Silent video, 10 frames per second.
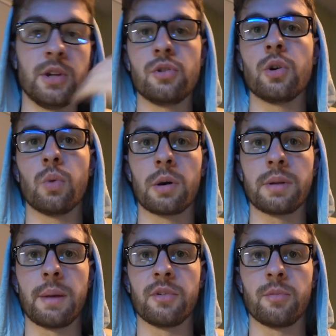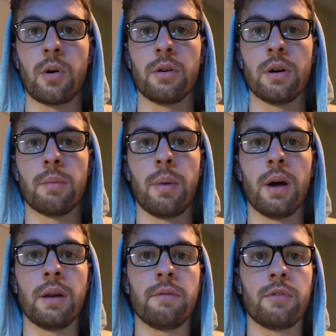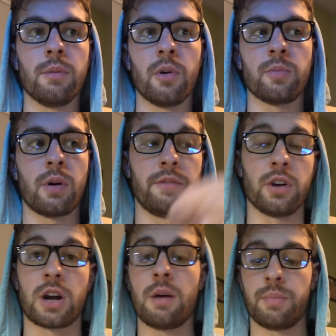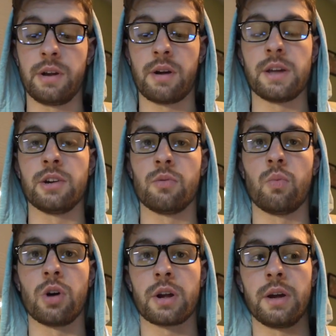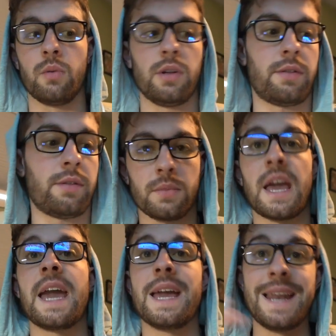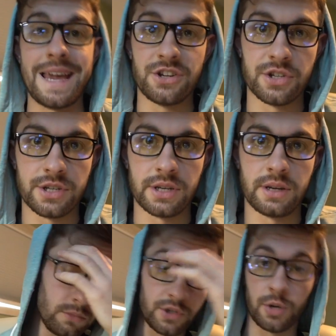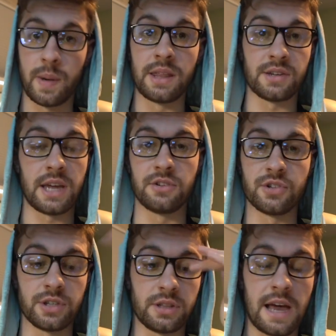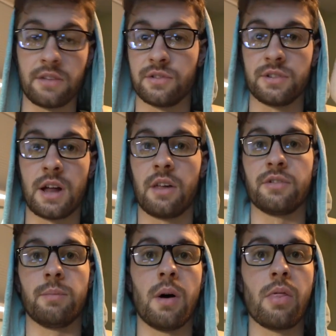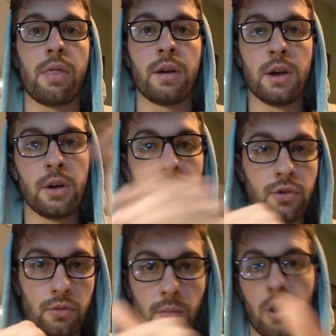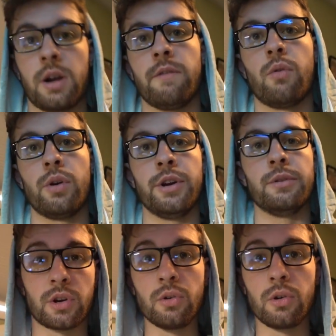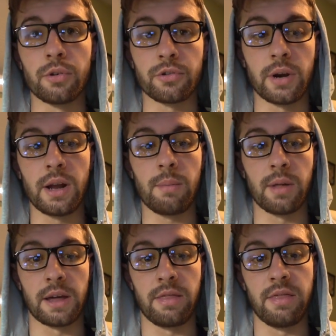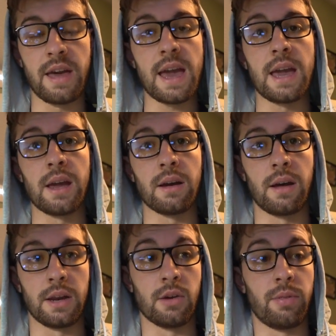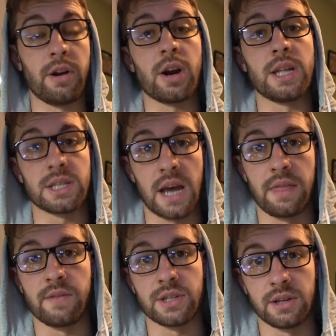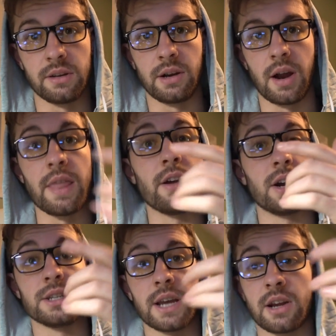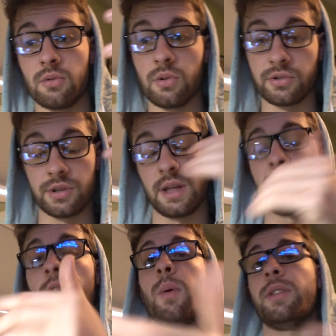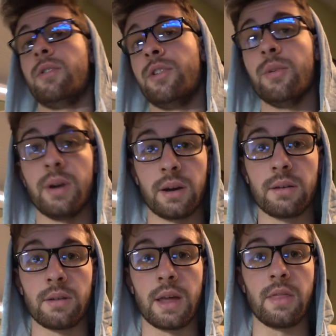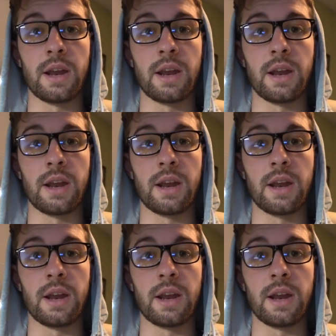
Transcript: I mean, you could work with them as a partner, but for the most part, if you're a company, right, you're working with an agency. So you're paying this agency thousands of dollars a month to market for you. Google straight up, like they, I know they're inside the facility, right? They're inside Google, so they know what they're doing, right?